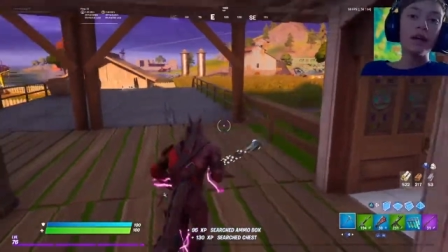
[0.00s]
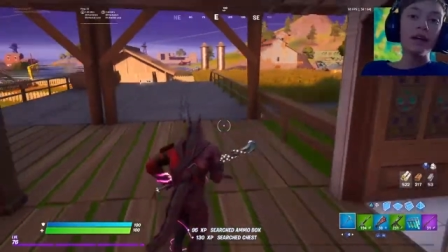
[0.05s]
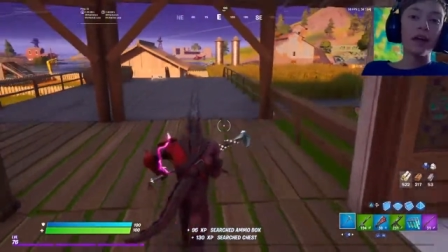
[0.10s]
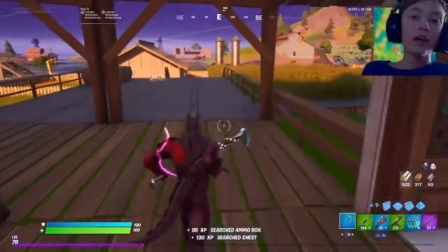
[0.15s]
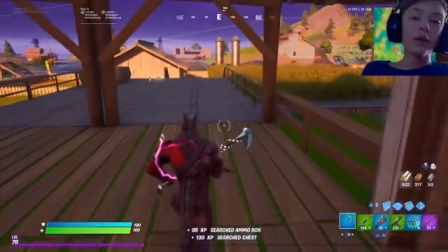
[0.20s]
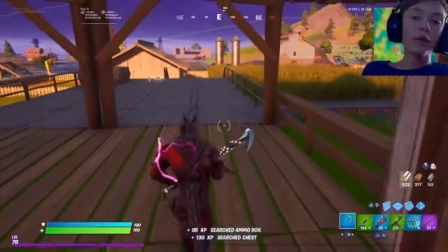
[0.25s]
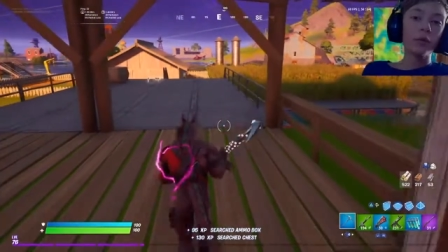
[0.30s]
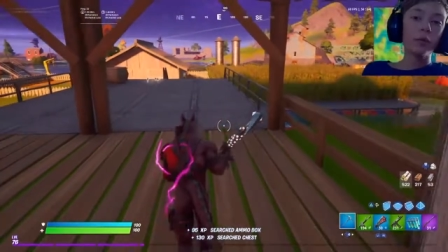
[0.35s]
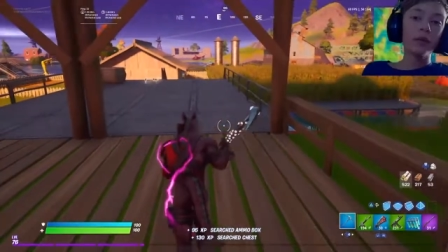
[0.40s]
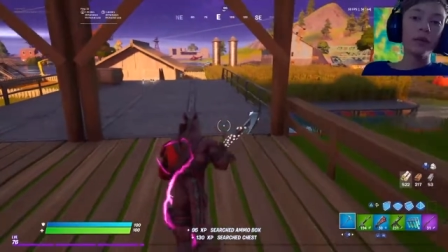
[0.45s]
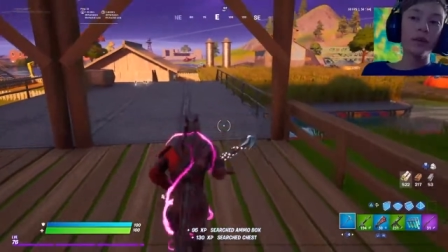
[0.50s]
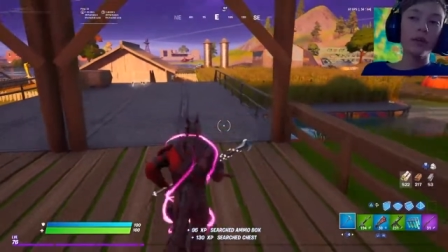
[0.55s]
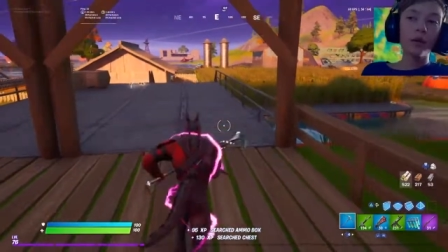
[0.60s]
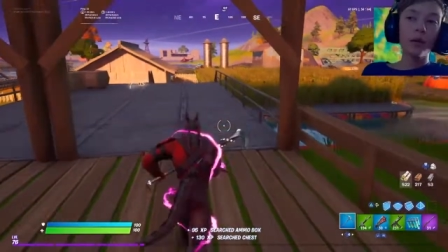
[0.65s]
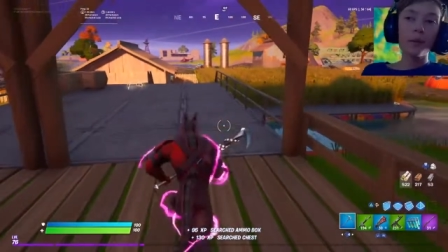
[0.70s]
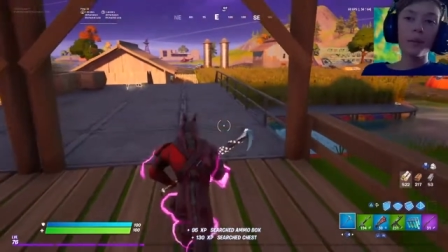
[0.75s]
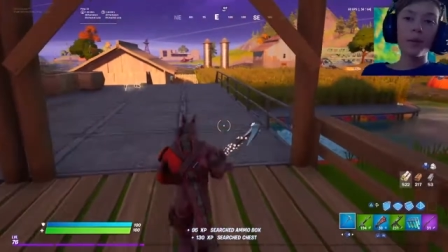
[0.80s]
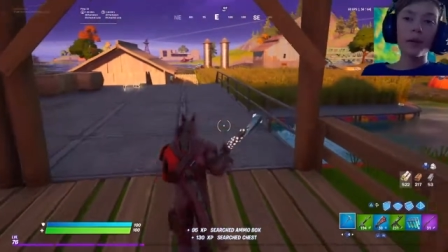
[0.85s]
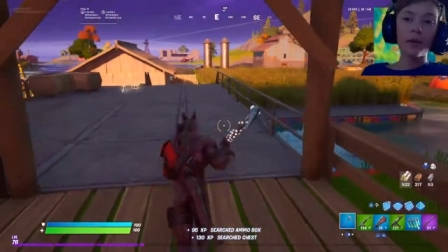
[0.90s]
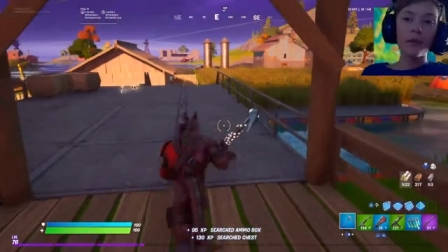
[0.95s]
Now, there are
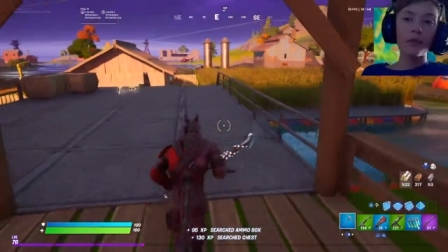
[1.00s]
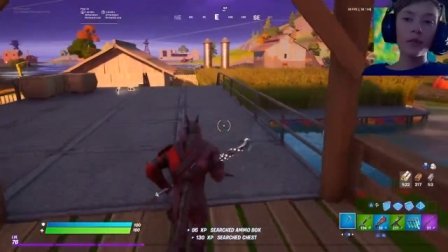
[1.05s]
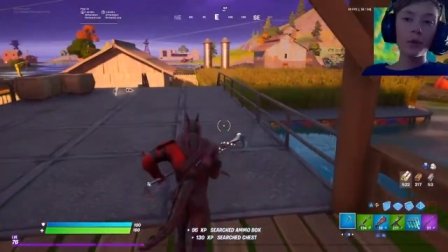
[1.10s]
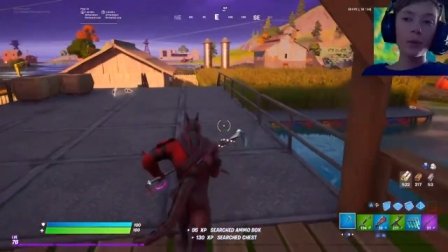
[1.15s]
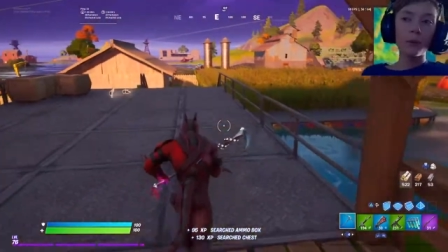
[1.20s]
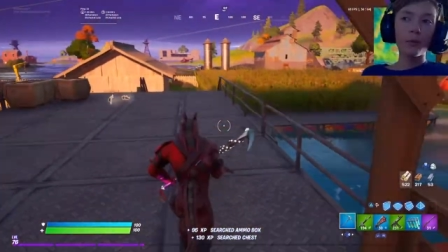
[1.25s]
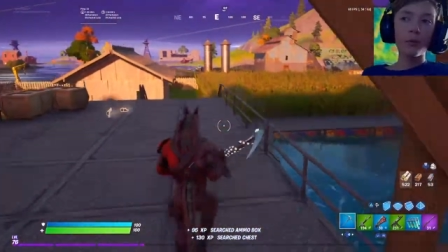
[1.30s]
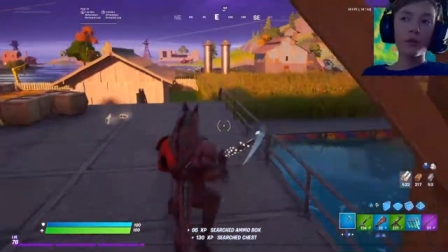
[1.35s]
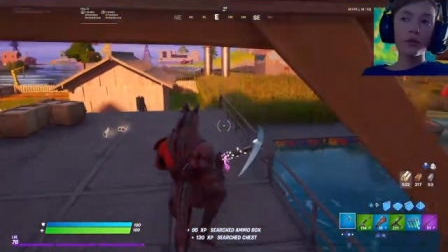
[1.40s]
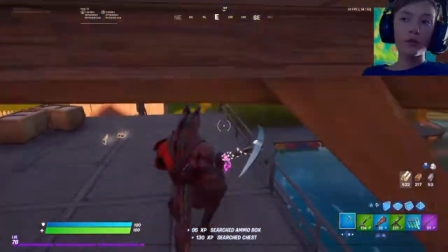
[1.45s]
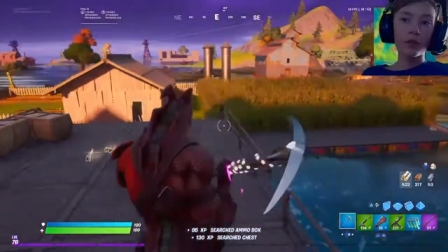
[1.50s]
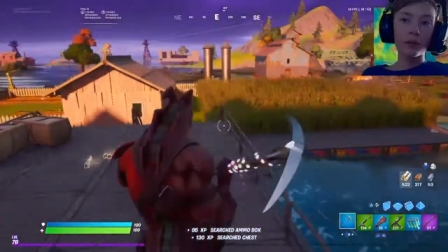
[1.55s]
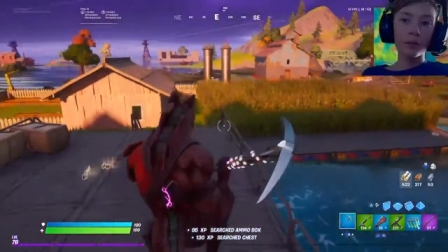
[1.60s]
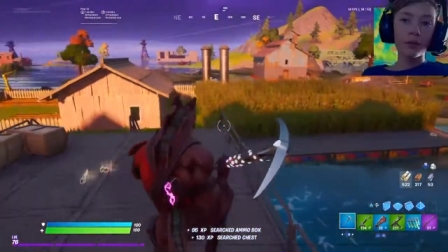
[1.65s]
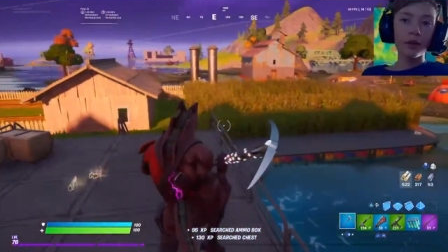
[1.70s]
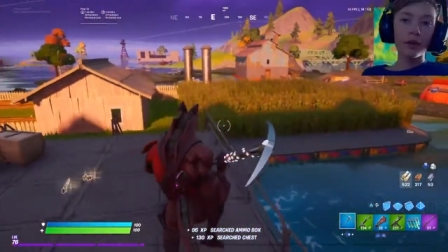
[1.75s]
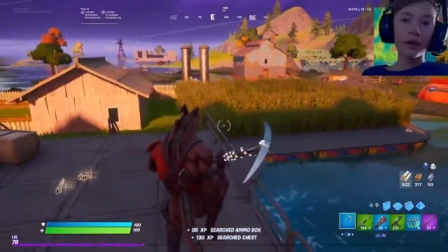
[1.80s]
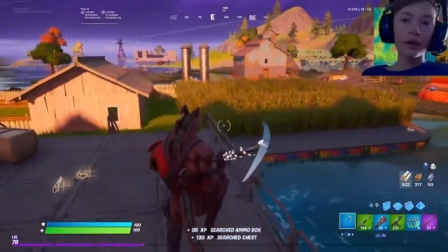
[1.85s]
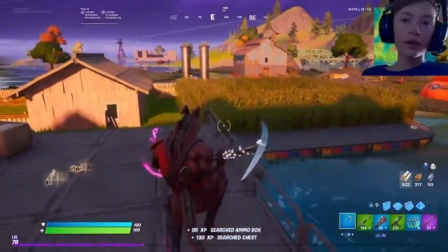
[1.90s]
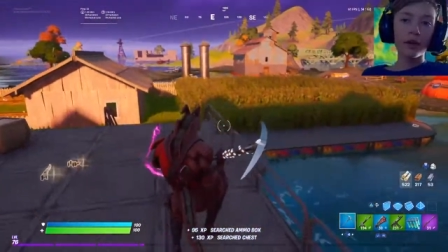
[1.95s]
going to be a few points that you're
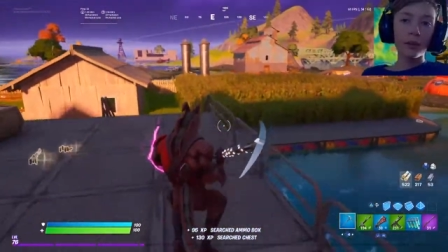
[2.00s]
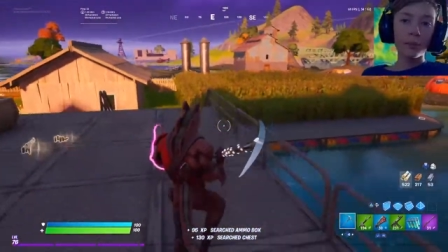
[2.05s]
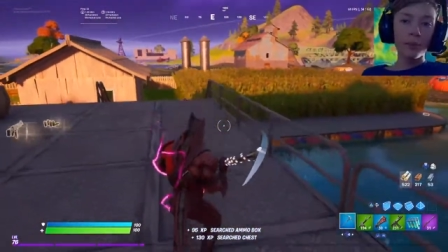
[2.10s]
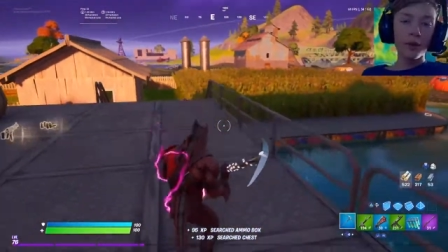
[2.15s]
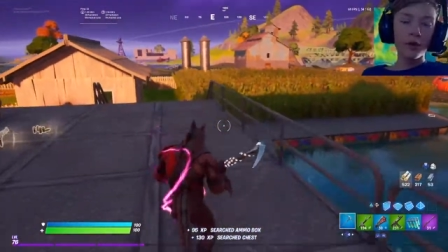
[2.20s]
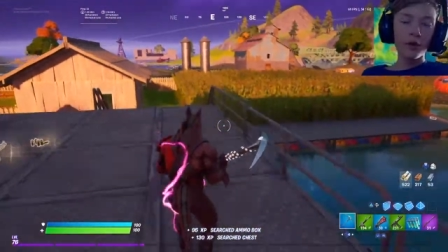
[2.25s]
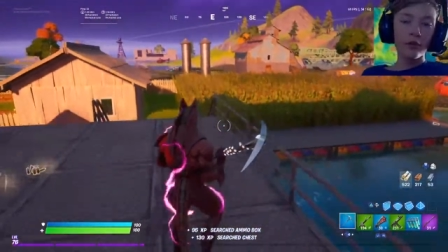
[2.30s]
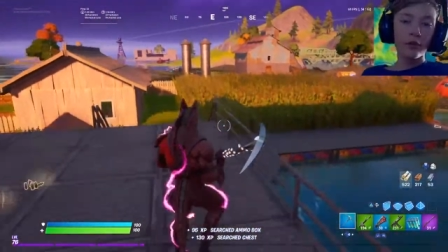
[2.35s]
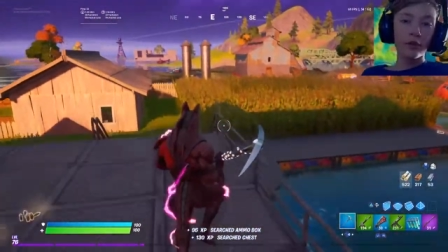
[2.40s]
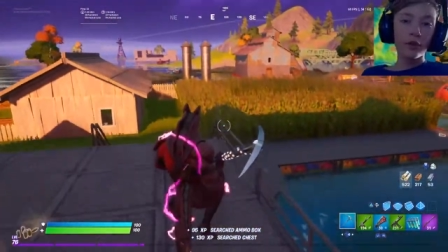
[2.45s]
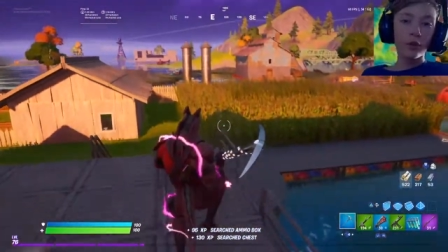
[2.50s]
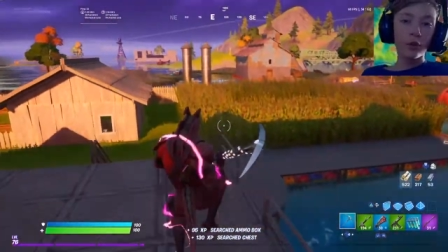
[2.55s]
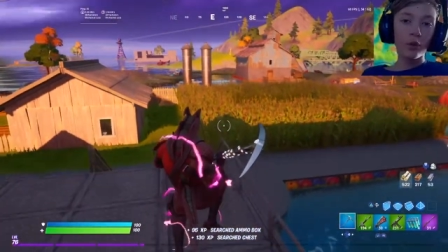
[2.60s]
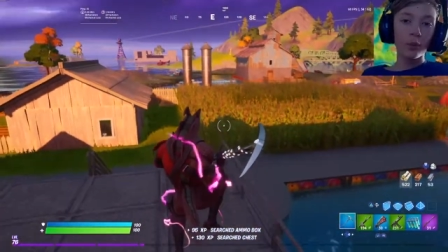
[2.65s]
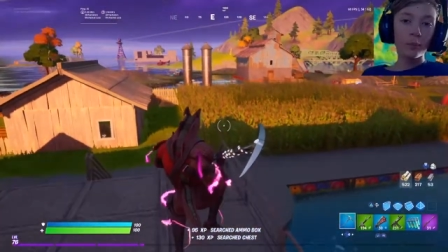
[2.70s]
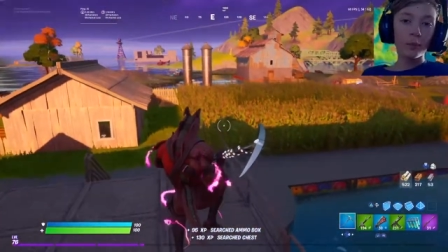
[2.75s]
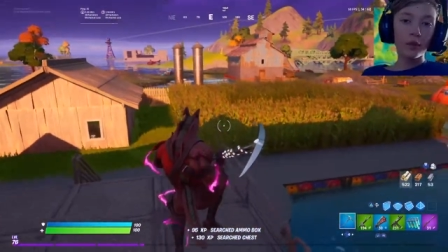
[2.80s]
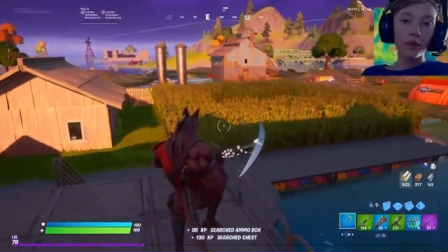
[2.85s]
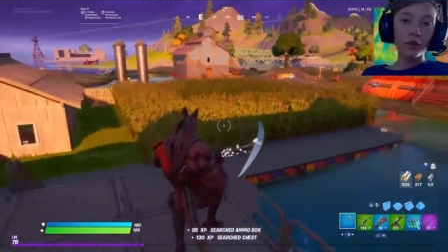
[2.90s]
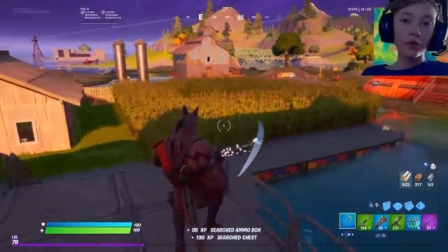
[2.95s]
probably going to need to pause the video
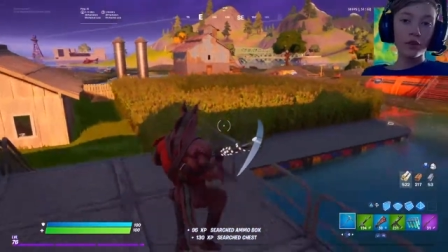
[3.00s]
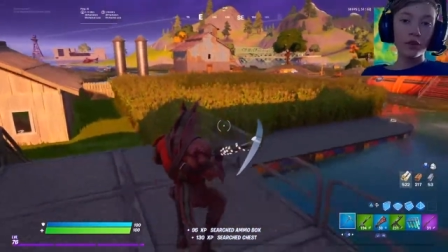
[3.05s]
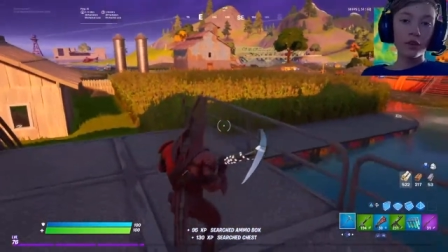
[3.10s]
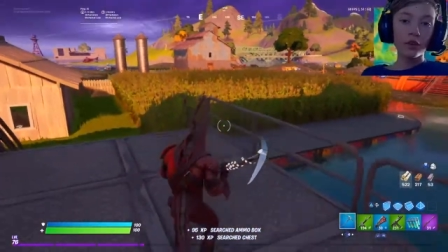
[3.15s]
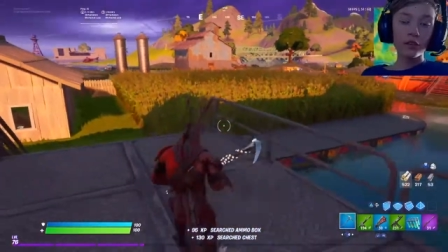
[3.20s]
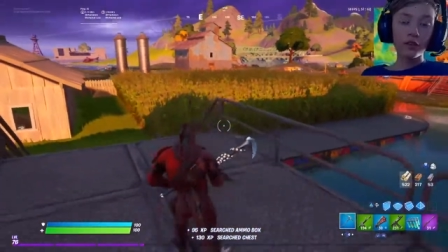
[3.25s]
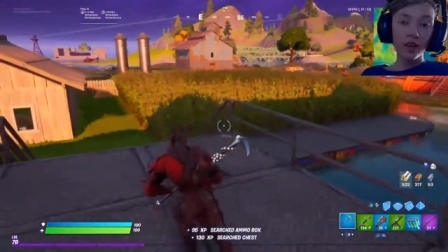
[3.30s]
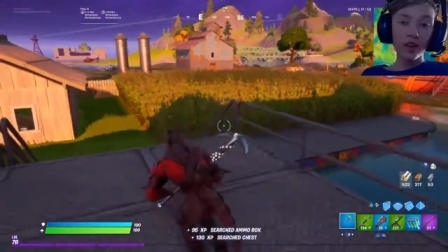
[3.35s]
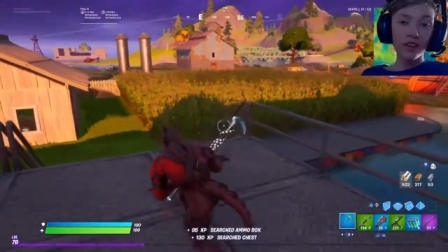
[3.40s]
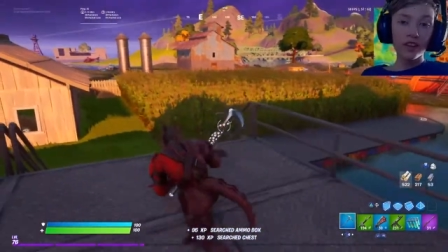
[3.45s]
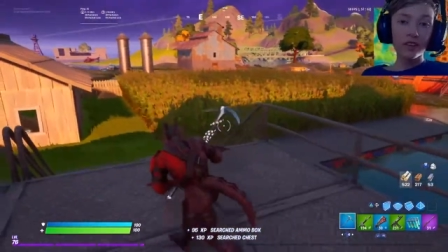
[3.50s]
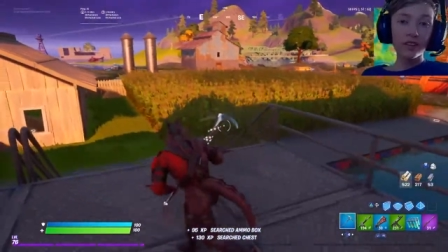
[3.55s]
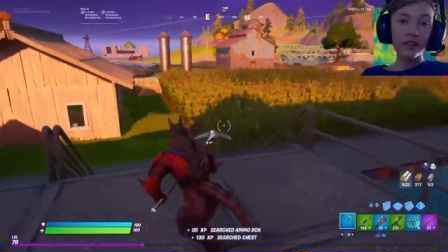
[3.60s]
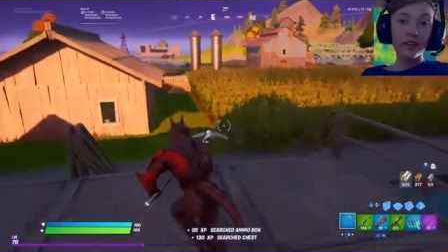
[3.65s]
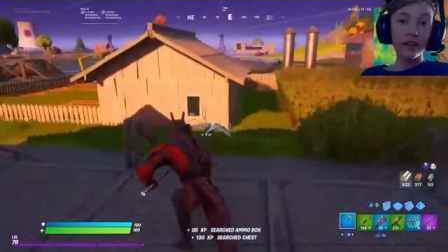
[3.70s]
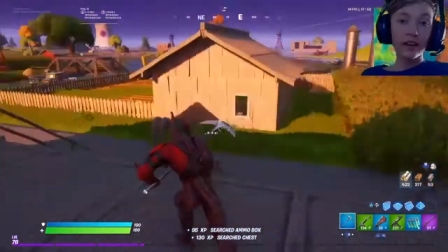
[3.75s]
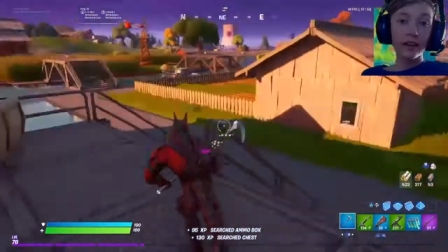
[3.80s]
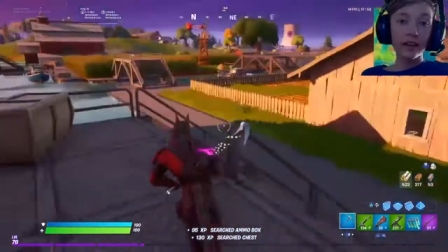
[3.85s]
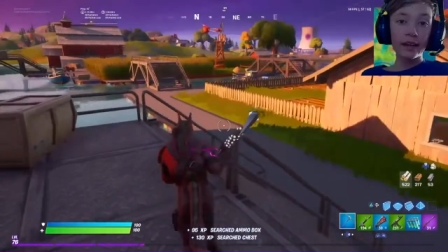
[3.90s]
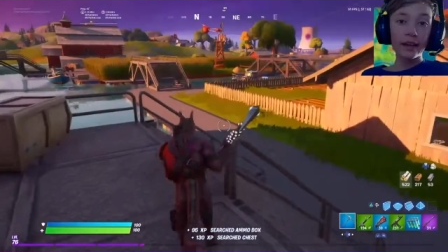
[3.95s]
in because there's a
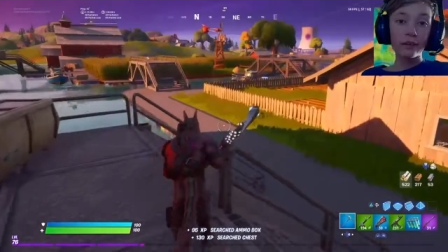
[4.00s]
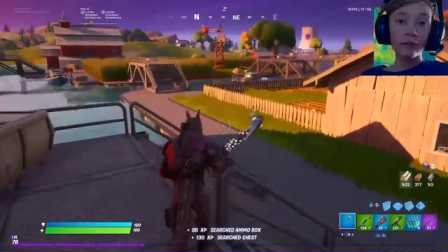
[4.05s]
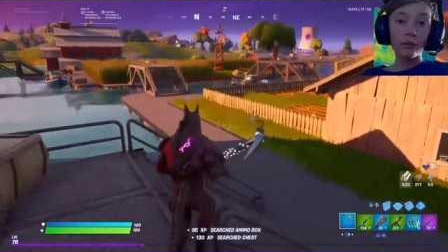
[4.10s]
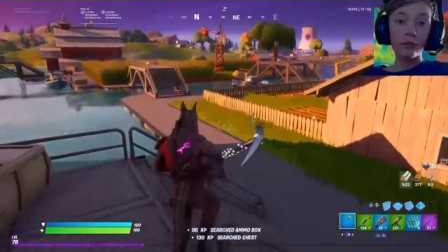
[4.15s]
ton that I